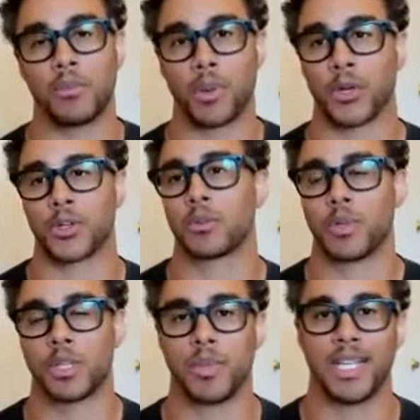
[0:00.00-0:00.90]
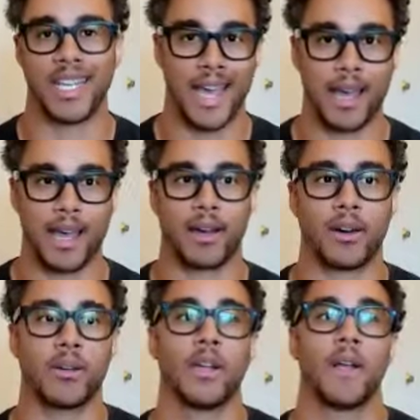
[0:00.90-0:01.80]
in person with me
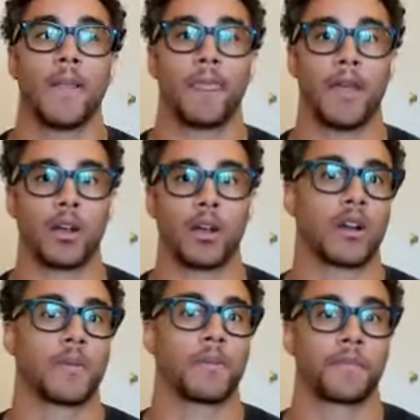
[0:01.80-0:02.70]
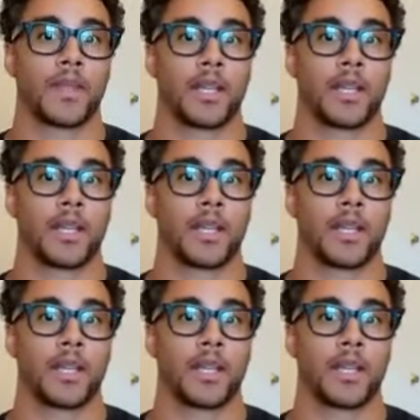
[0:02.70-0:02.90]
now, they're